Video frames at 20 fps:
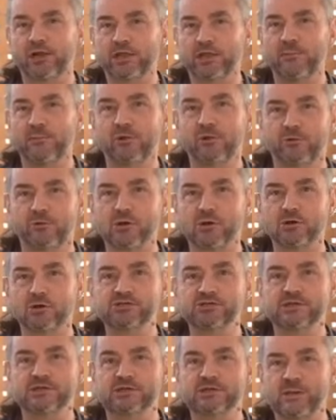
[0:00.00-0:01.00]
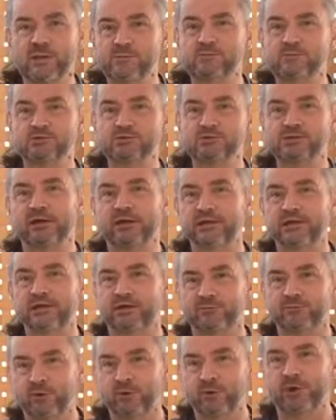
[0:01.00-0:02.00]
that I come across is people's
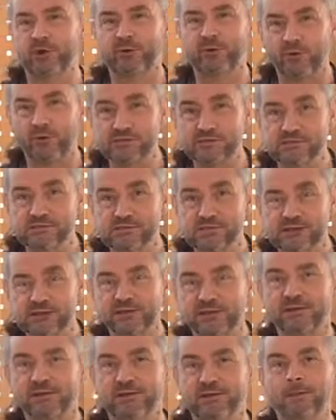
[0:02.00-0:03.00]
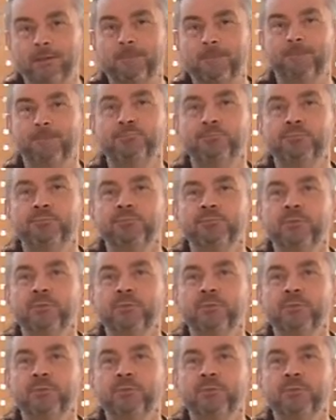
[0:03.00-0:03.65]
idea of what yoga is, and